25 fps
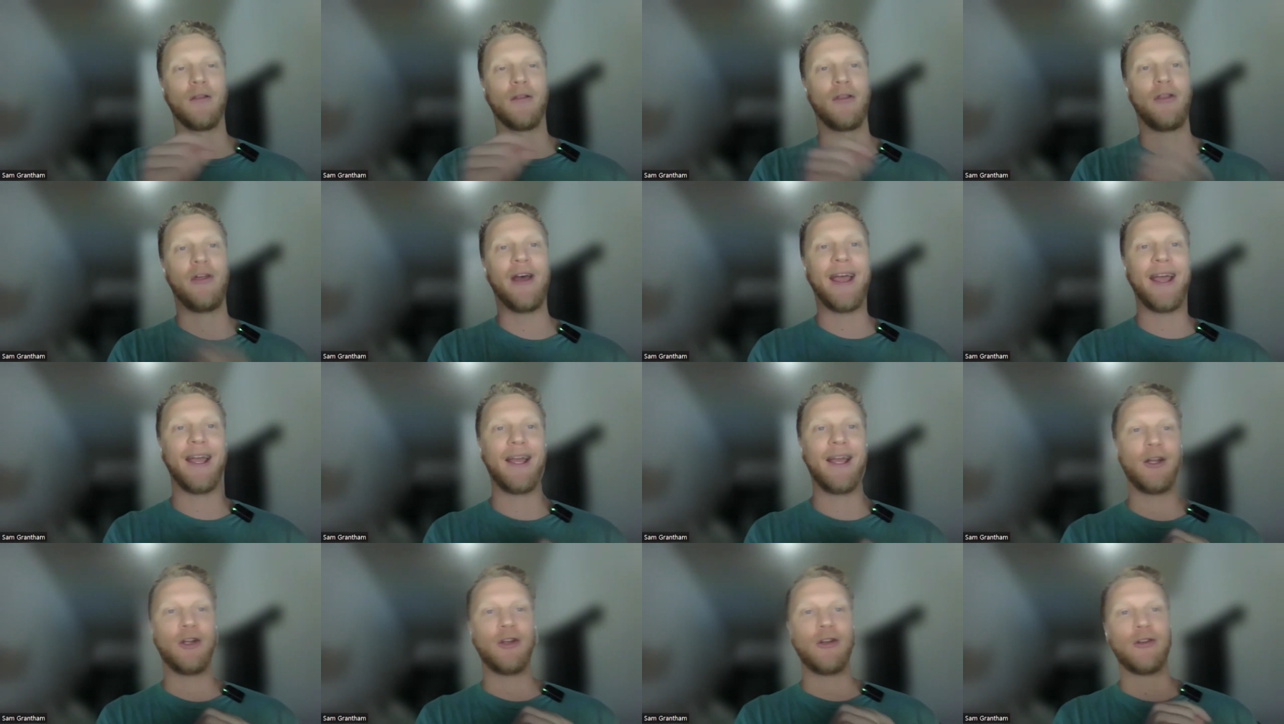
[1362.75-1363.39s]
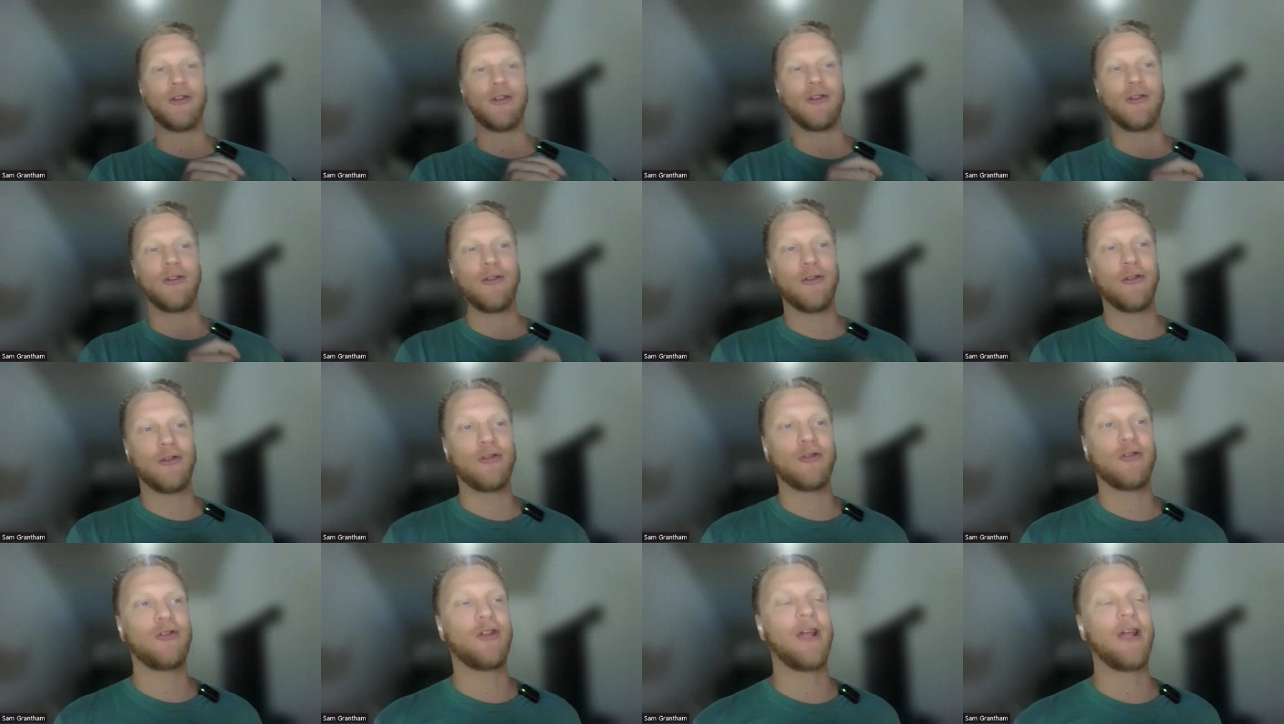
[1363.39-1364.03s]
they
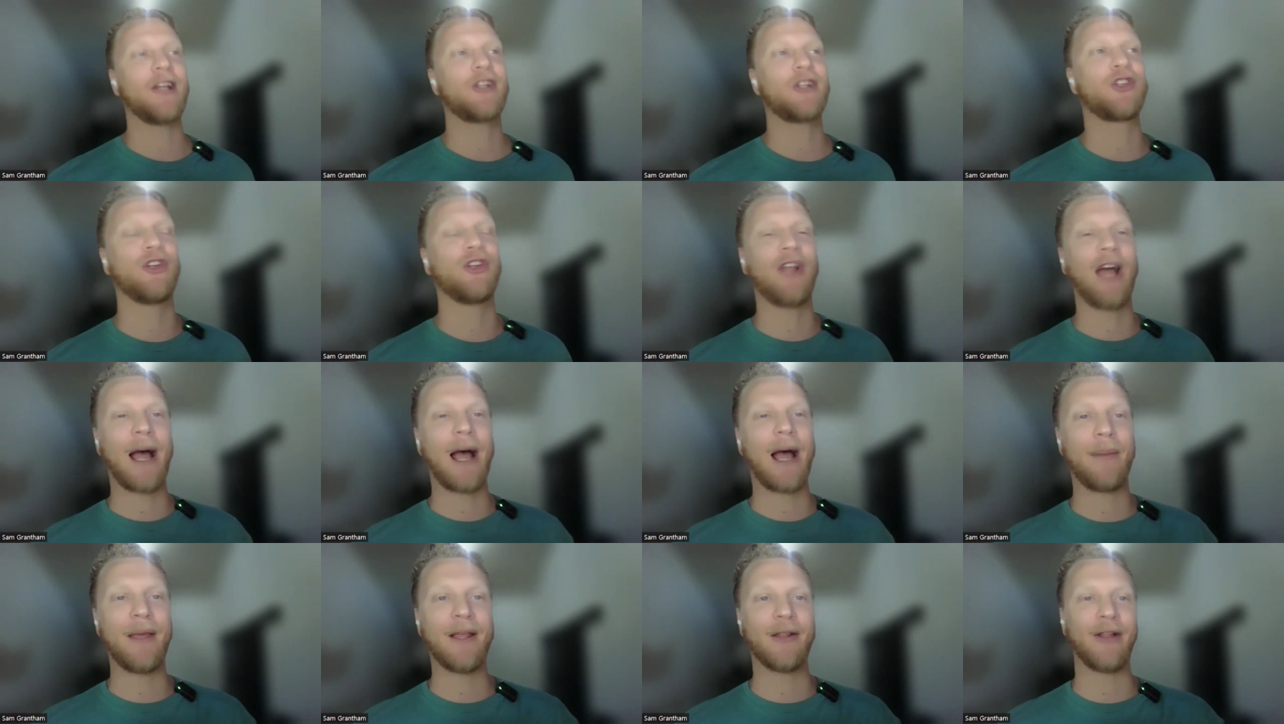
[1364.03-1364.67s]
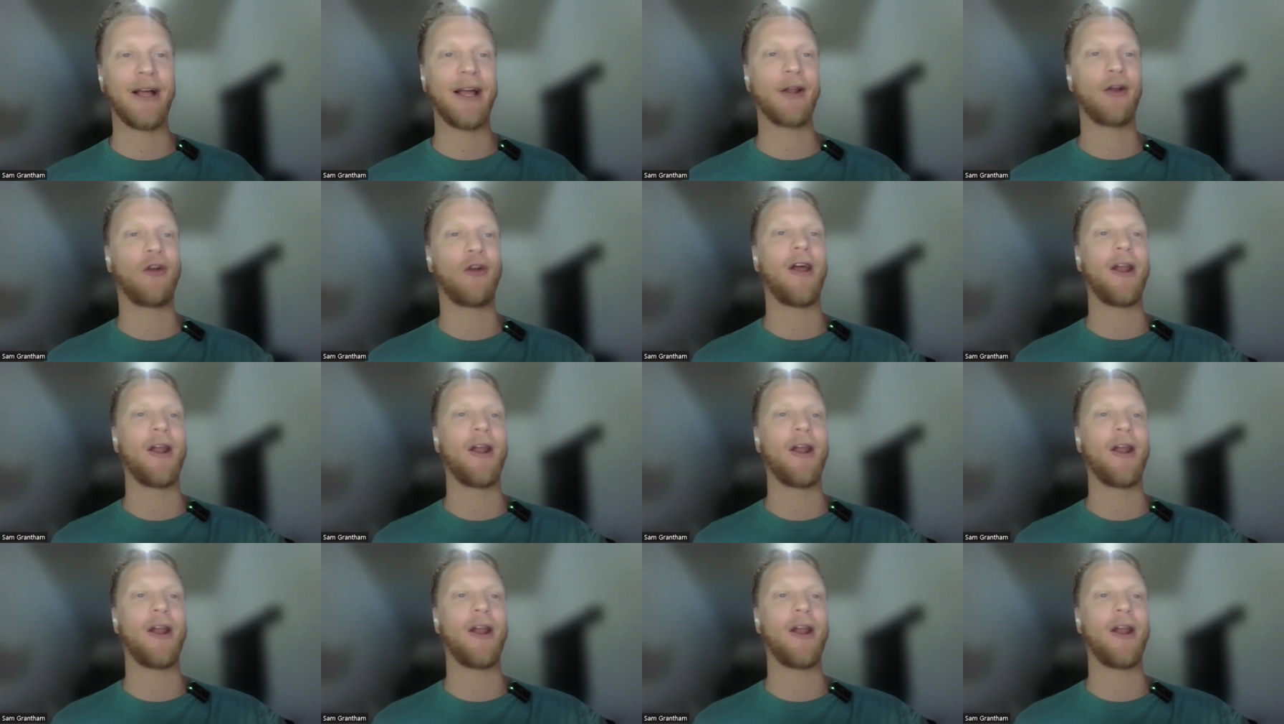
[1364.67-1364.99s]
should not be lent